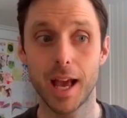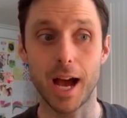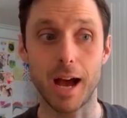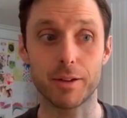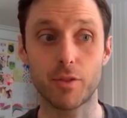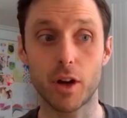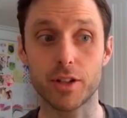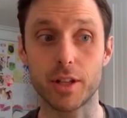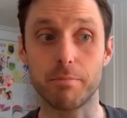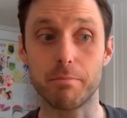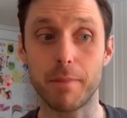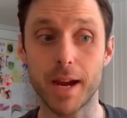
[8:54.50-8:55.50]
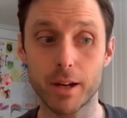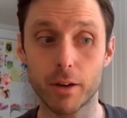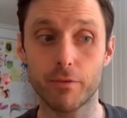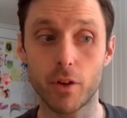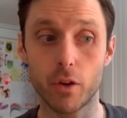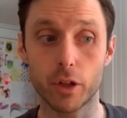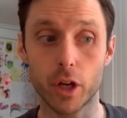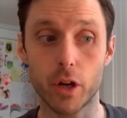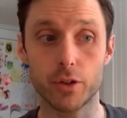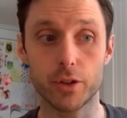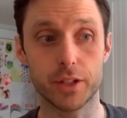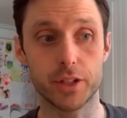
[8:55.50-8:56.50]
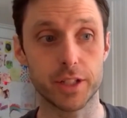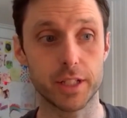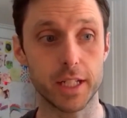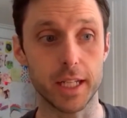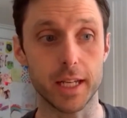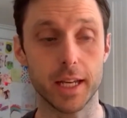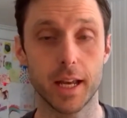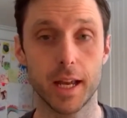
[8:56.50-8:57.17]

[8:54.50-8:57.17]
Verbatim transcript: Uh, as far as the microphone goes, let's just see.